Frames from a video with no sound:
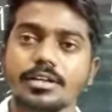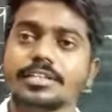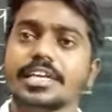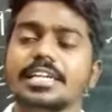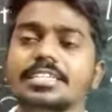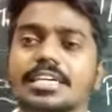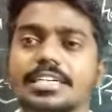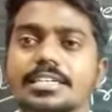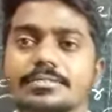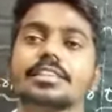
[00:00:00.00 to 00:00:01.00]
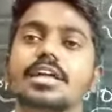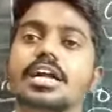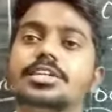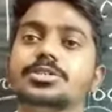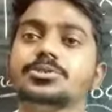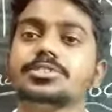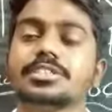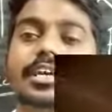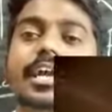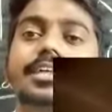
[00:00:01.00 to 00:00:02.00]
delta, sand dunes,
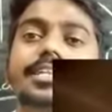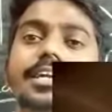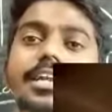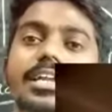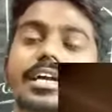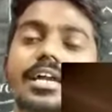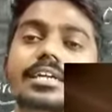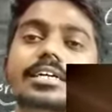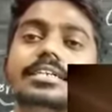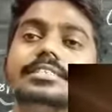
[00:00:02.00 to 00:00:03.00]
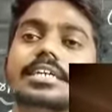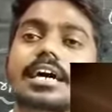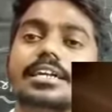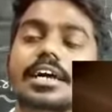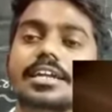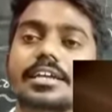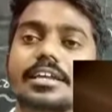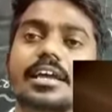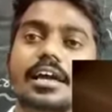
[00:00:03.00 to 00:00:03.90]
etc. are called third order